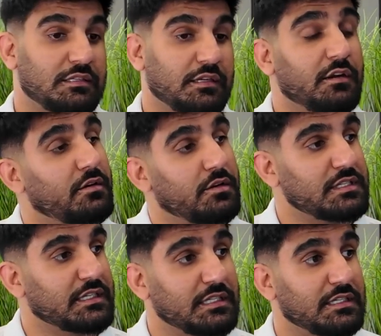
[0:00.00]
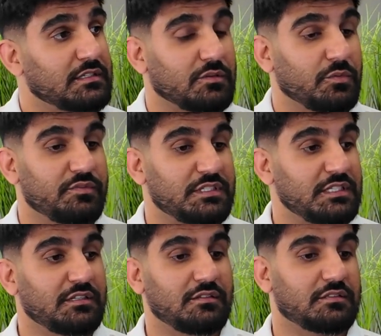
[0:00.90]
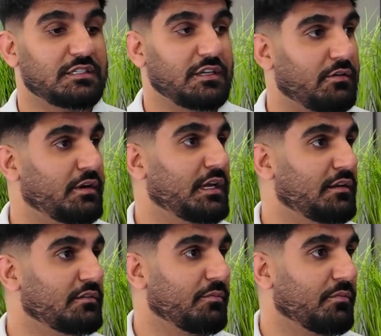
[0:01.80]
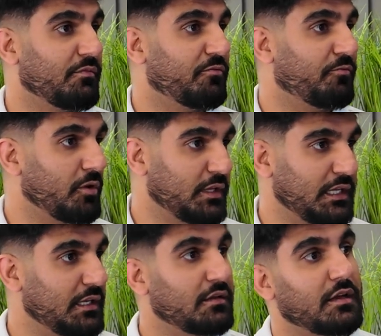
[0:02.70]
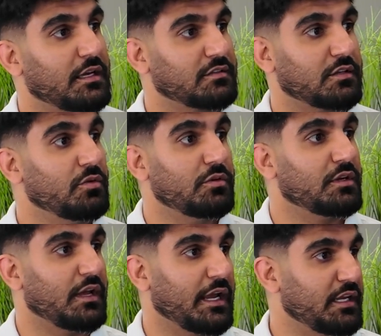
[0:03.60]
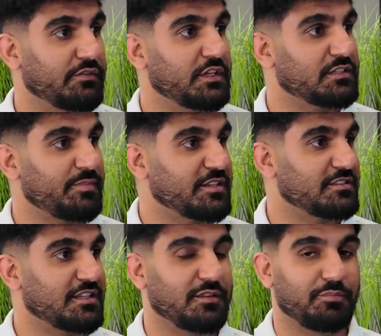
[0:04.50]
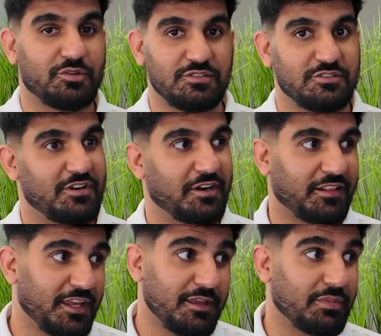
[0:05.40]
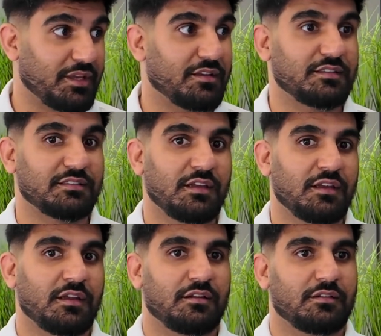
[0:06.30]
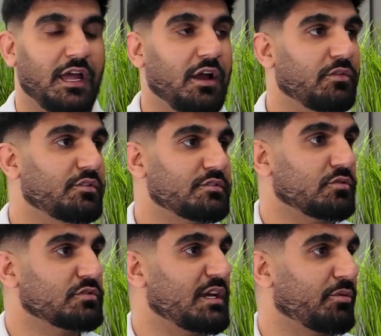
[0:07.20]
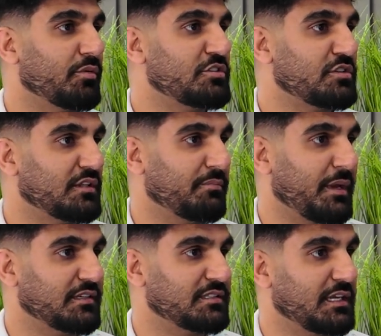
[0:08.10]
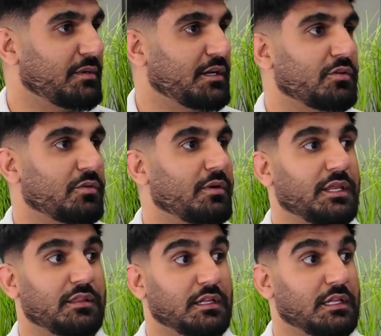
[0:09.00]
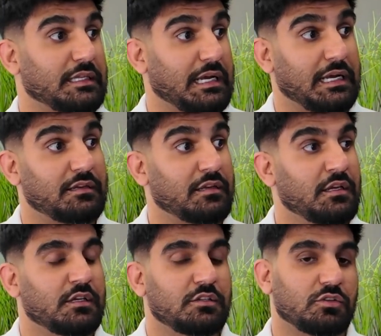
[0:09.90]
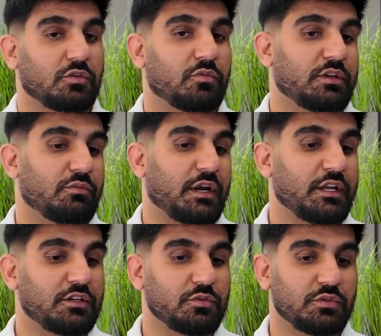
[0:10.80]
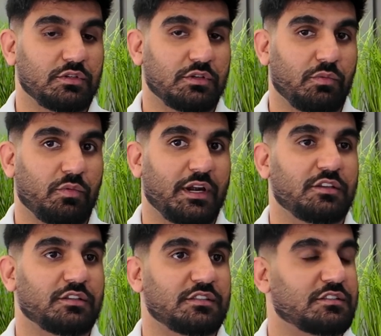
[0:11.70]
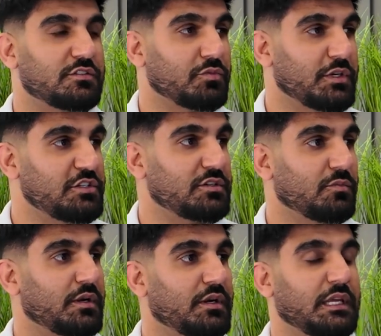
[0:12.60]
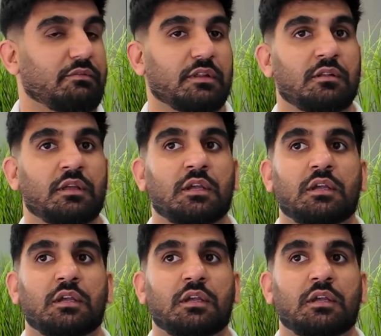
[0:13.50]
scenarios like this, we've seen CRA fully exclude any of the expenses that the person's trying to claim because now there's no separation in the bank statement or anything like that. So we run into this situation where even